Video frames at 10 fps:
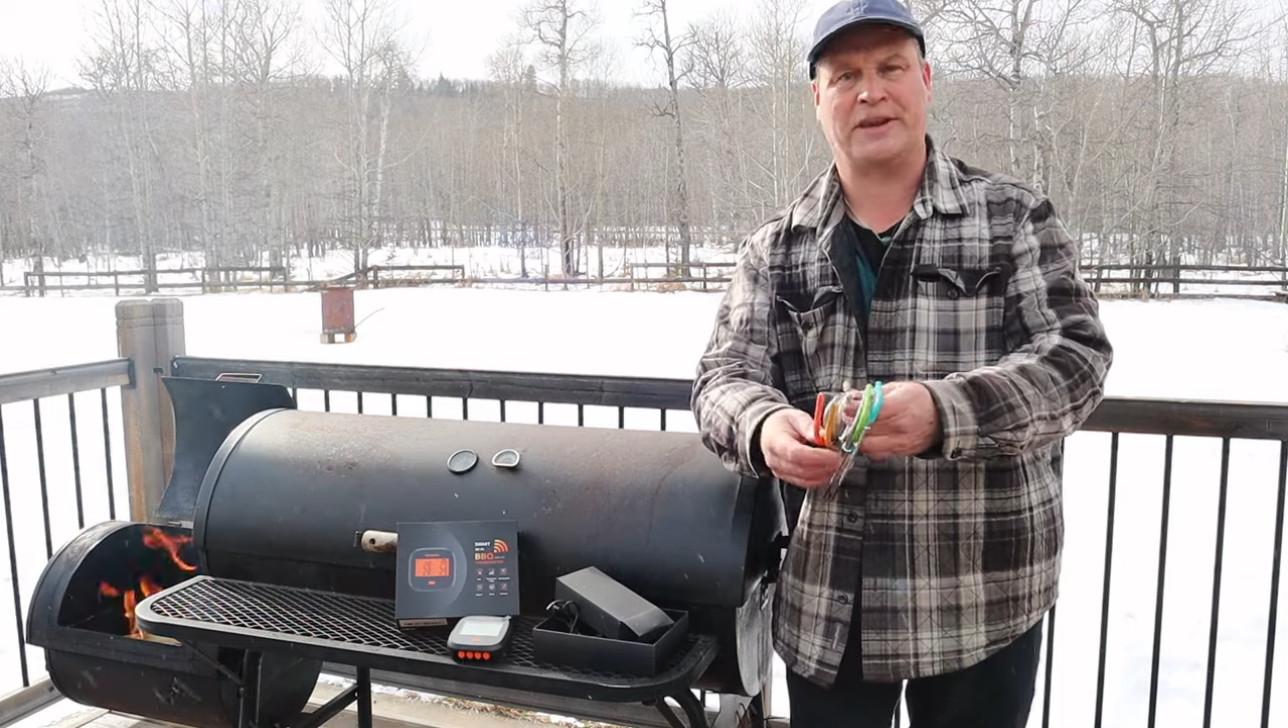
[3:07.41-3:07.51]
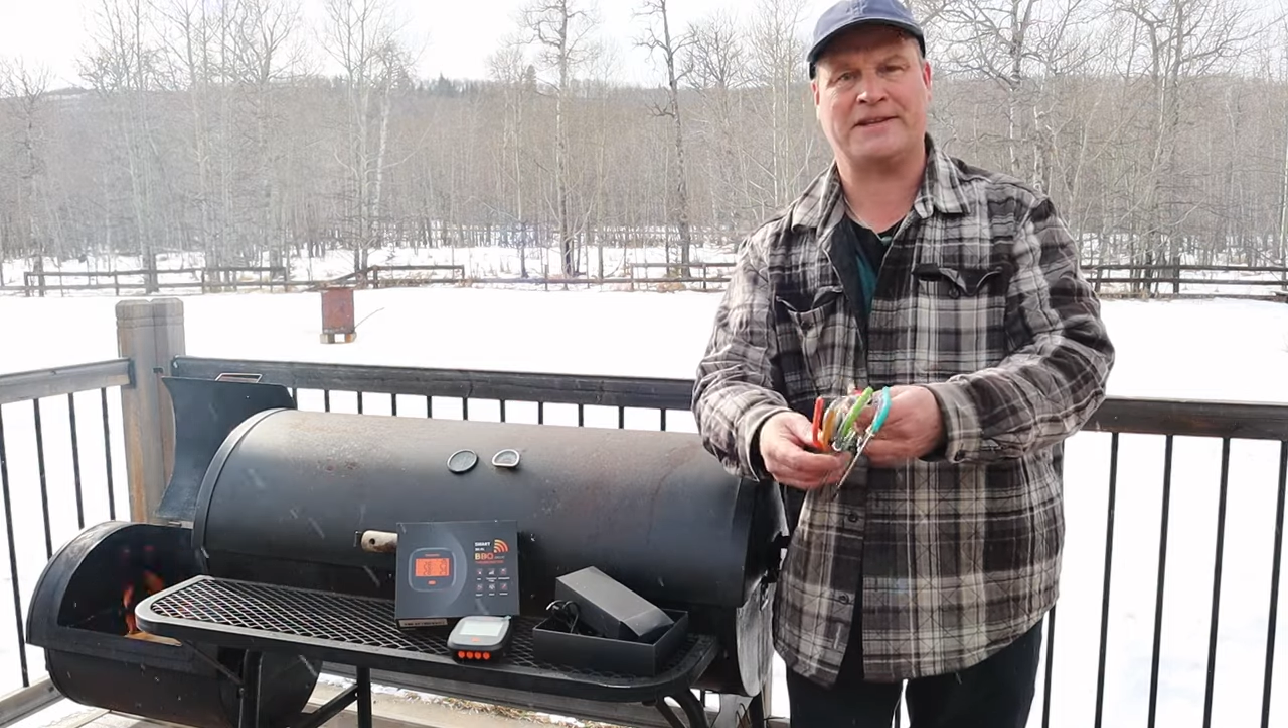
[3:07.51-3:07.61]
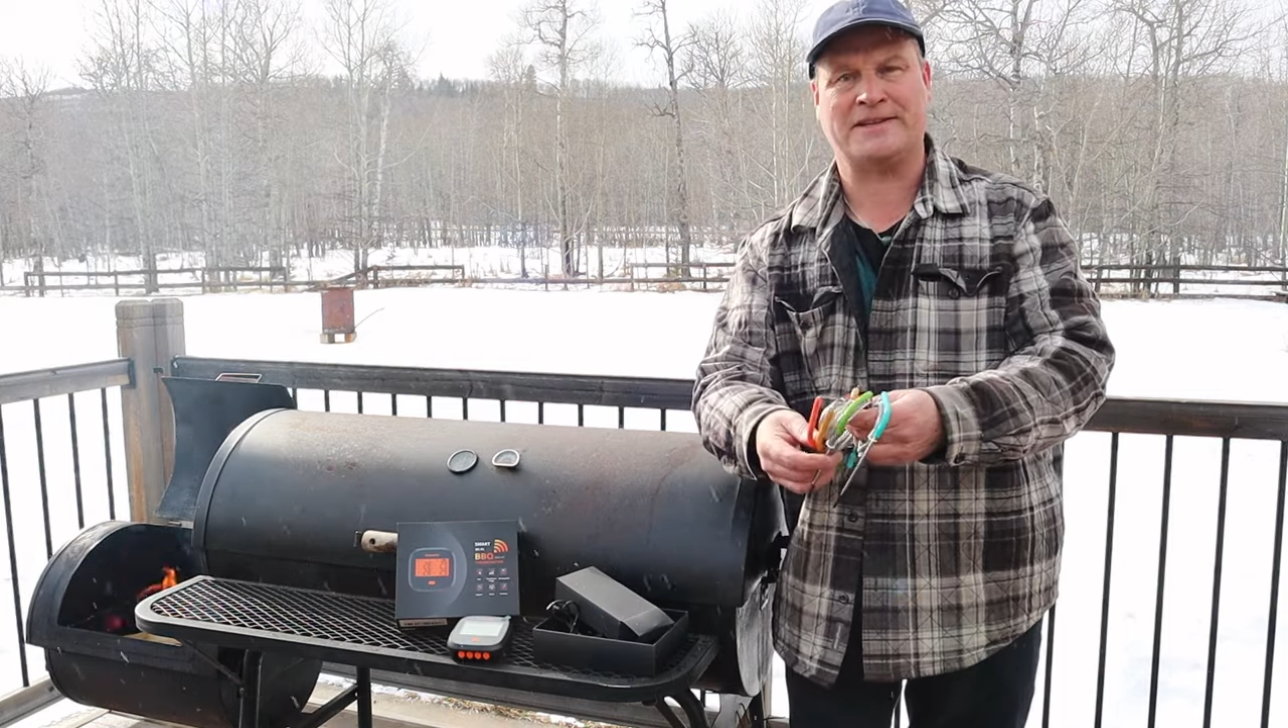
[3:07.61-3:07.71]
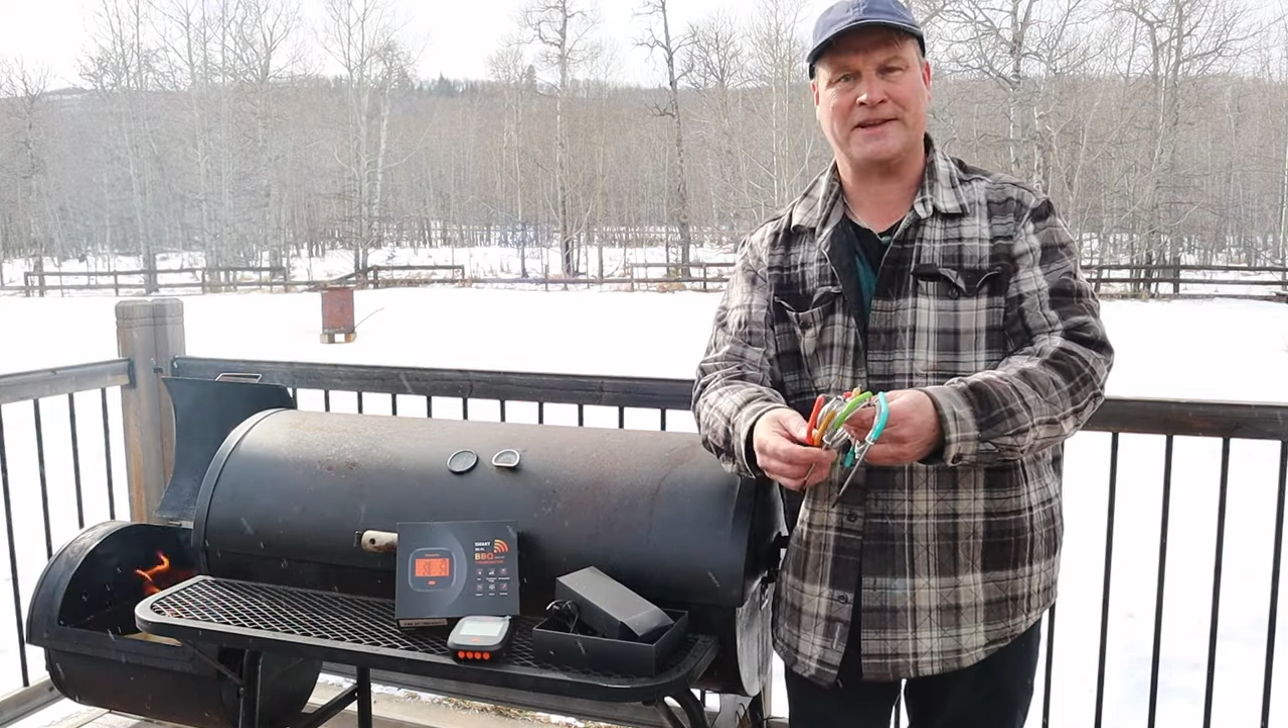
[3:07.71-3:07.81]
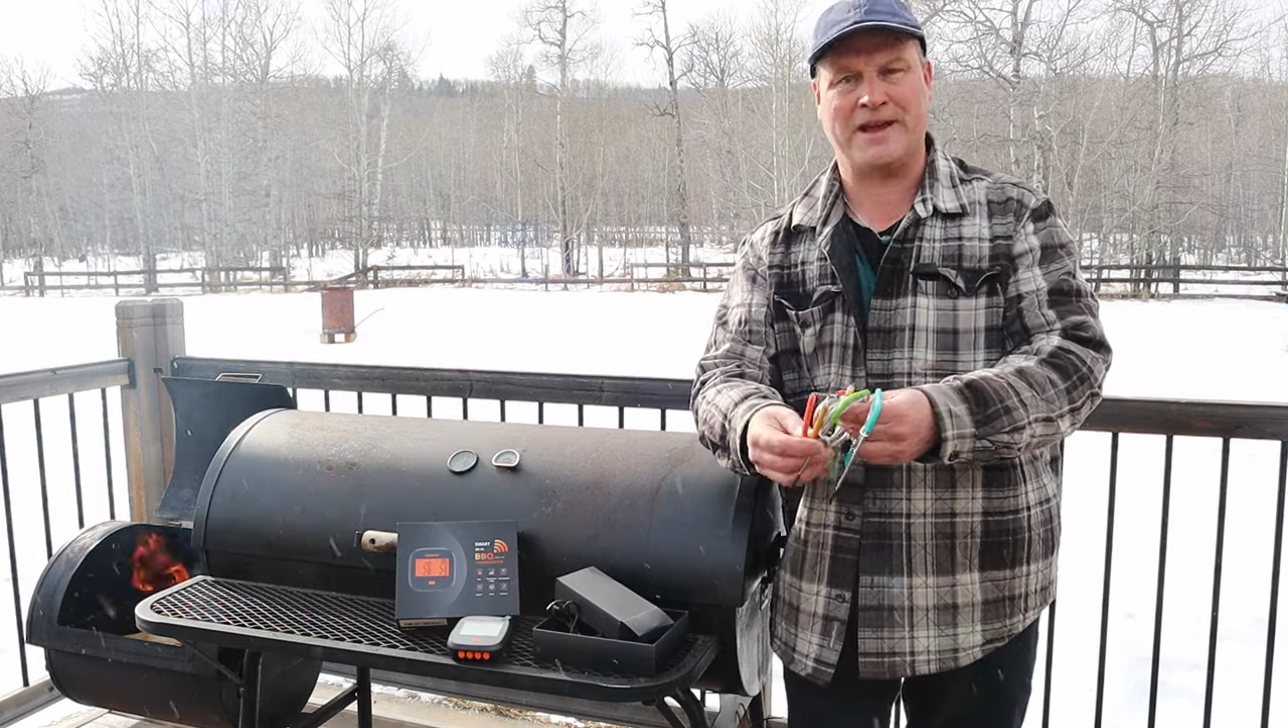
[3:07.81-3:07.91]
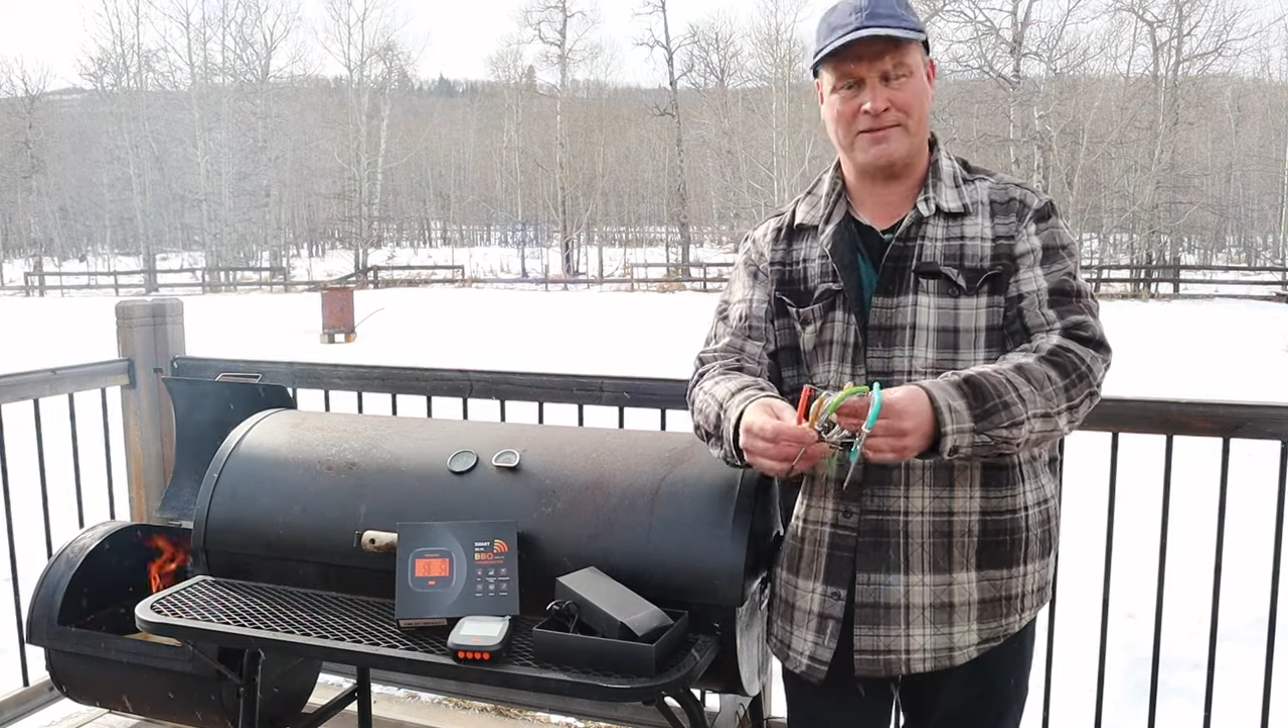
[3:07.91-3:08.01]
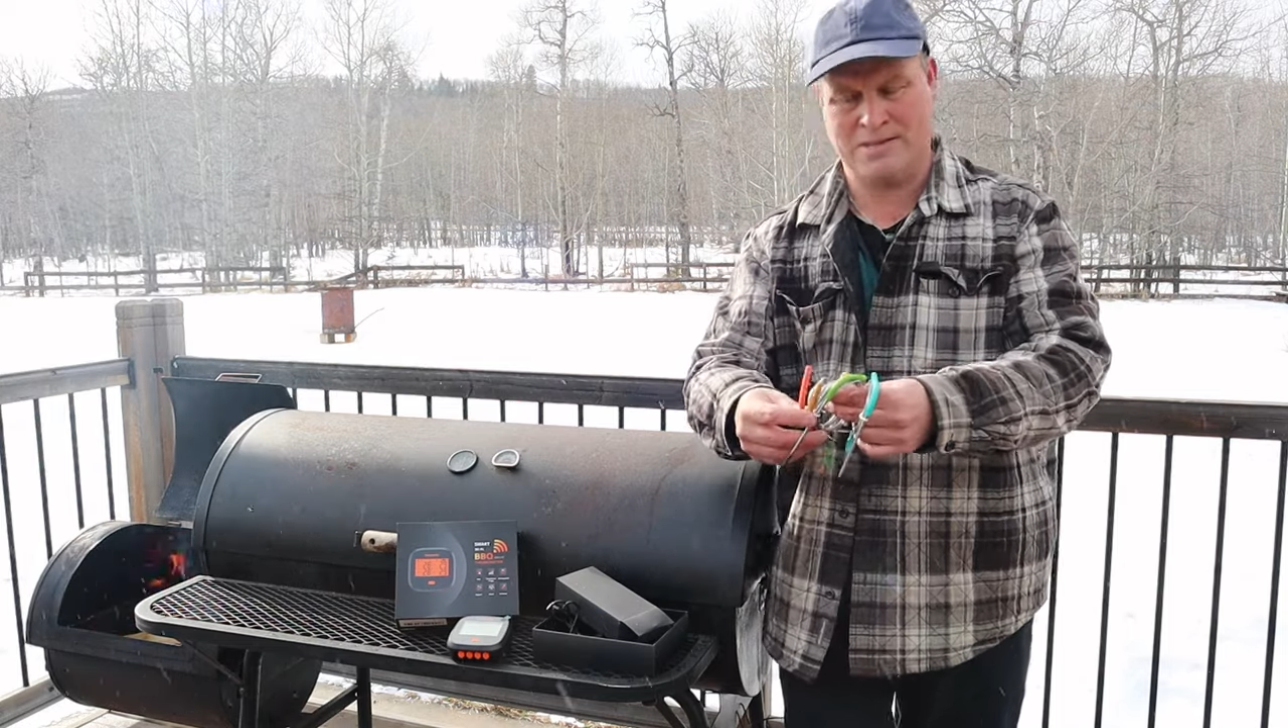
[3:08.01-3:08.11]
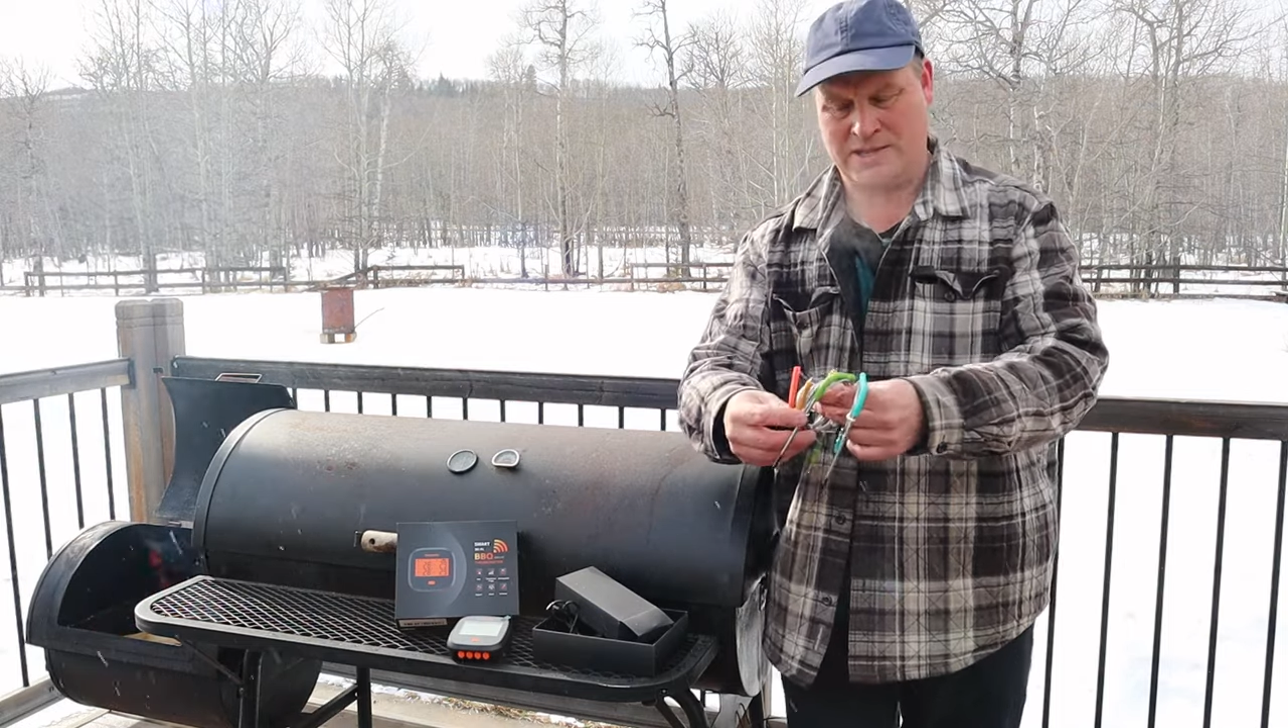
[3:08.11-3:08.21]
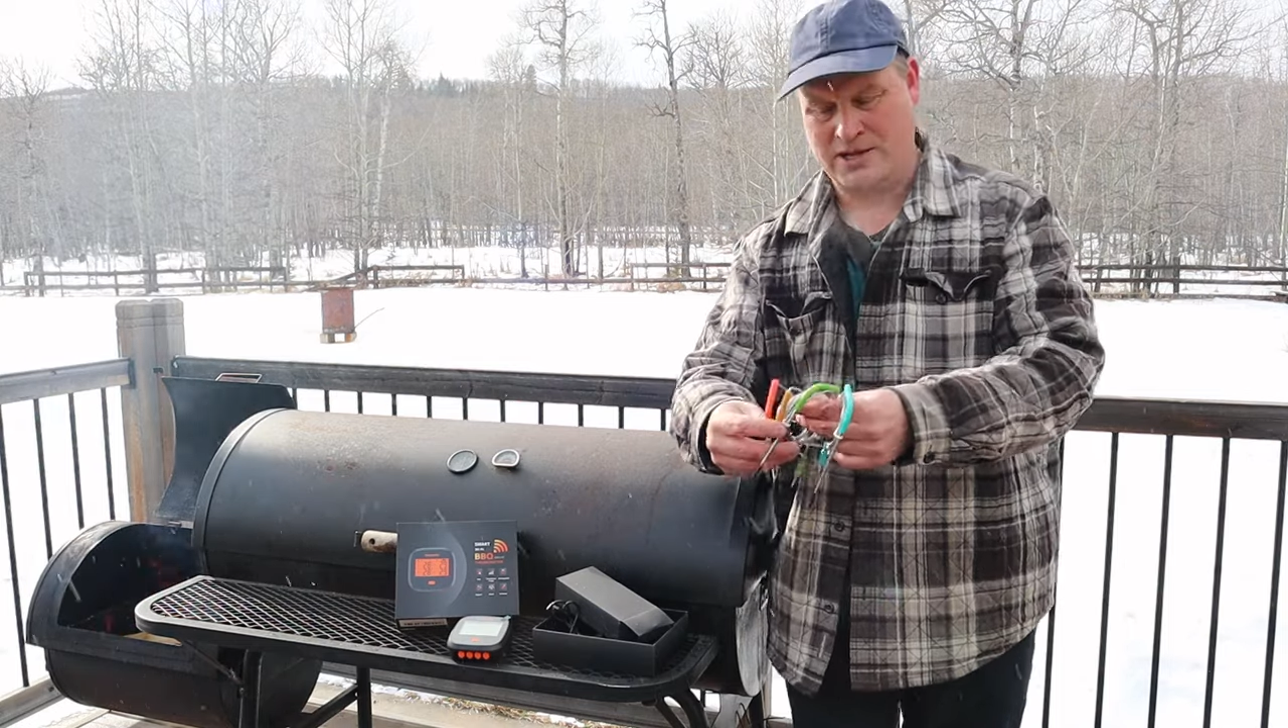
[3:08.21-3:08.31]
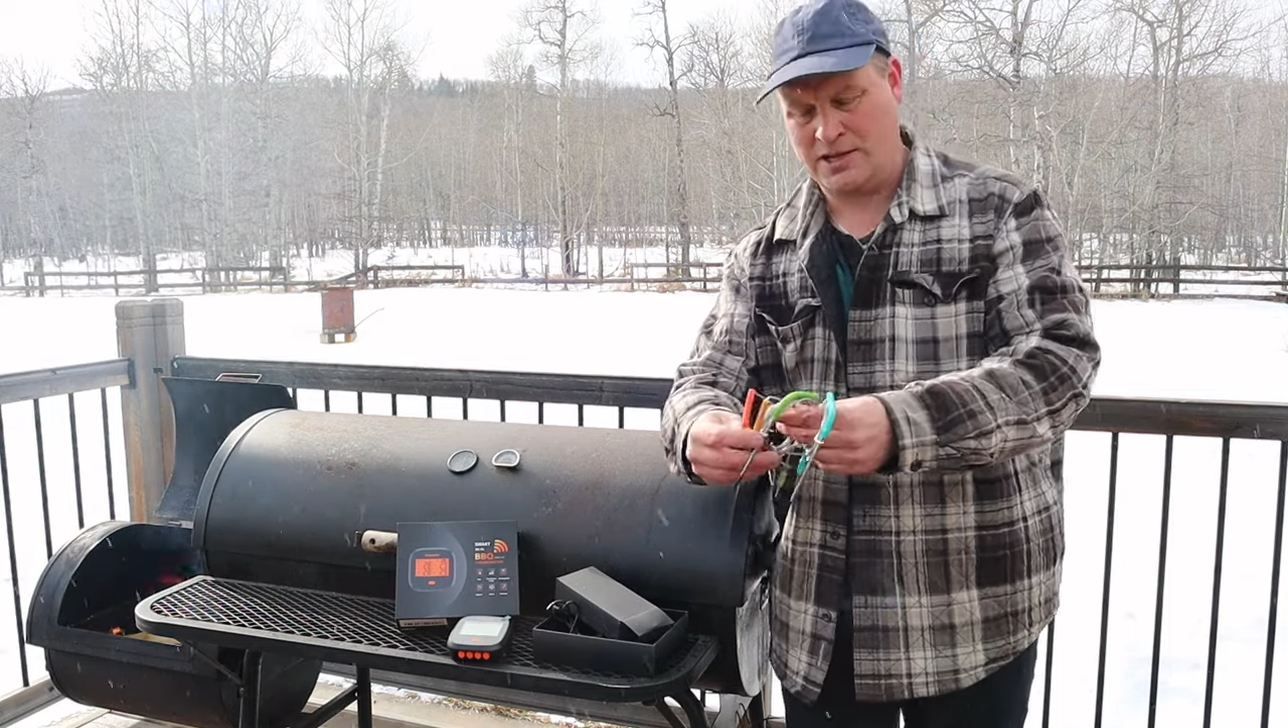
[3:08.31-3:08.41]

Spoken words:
write it down,